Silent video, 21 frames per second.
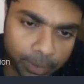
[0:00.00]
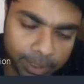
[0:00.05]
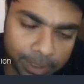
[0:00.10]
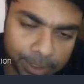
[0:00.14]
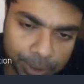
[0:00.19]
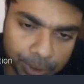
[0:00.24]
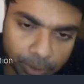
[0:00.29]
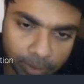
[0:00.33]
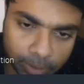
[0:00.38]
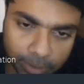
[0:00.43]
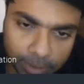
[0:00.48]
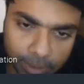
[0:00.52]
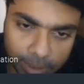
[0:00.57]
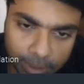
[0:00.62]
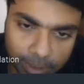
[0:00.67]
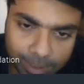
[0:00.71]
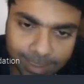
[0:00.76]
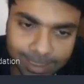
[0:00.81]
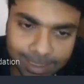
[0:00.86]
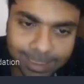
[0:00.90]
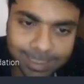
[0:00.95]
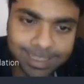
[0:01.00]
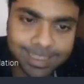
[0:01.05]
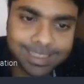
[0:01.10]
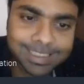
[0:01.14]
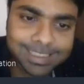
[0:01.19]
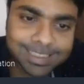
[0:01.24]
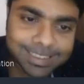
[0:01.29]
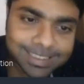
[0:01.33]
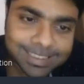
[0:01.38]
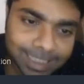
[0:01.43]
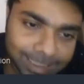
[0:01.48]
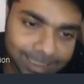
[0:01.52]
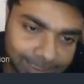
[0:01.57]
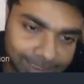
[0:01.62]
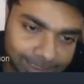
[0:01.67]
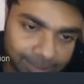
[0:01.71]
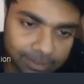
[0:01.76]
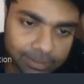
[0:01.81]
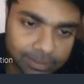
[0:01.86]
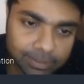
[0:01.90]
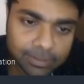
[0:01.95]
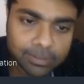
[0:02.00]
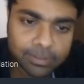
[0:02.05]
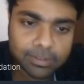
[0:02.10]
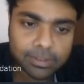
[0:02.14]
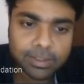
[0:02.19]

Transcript: to ensure that such